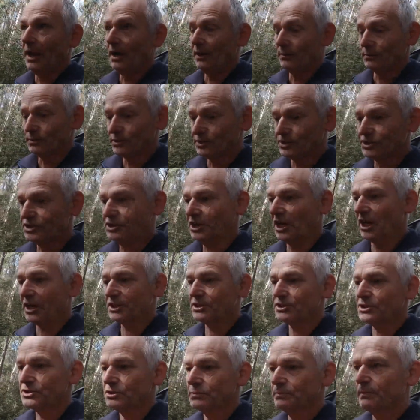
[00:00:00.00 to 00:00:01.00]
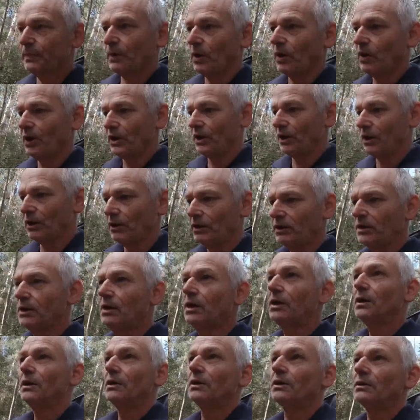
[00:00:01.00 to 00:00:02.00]
And it was judged by a
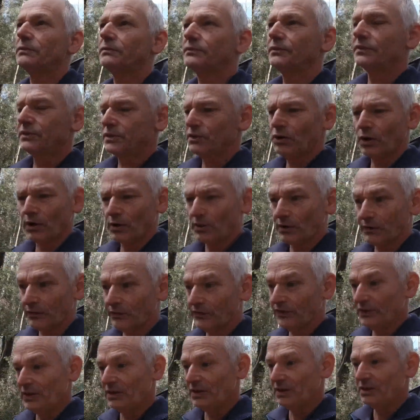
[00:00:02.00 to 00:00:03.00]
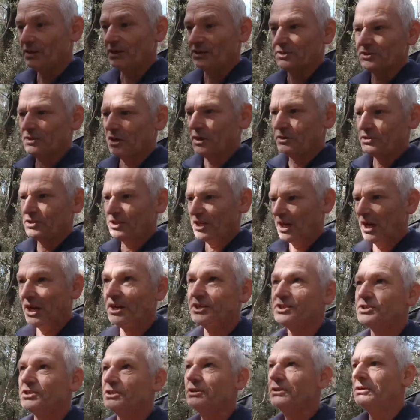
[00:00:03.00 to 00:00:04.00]
photography
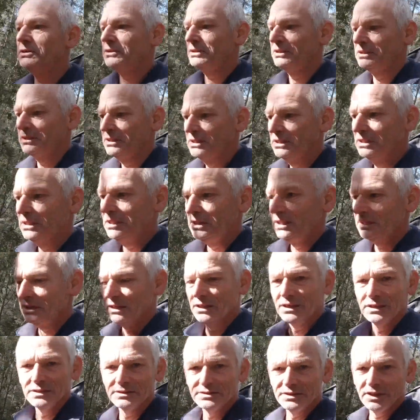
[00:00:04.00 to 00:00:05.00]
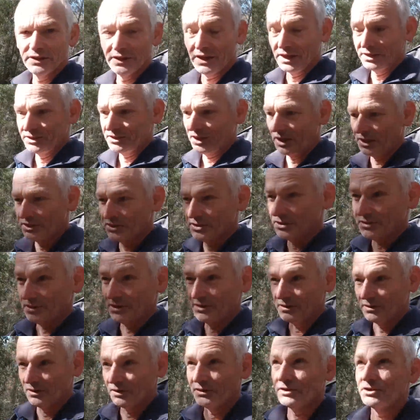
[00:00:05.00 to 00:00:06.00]
association. Yeah, so they
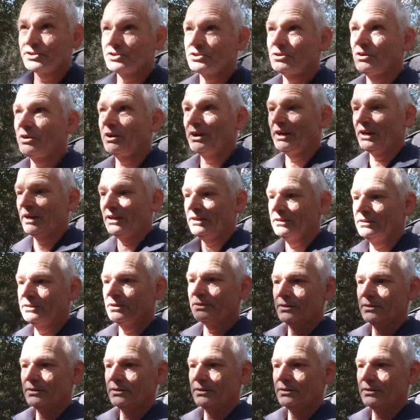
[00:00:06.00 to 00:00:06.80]
judged it, not the shire.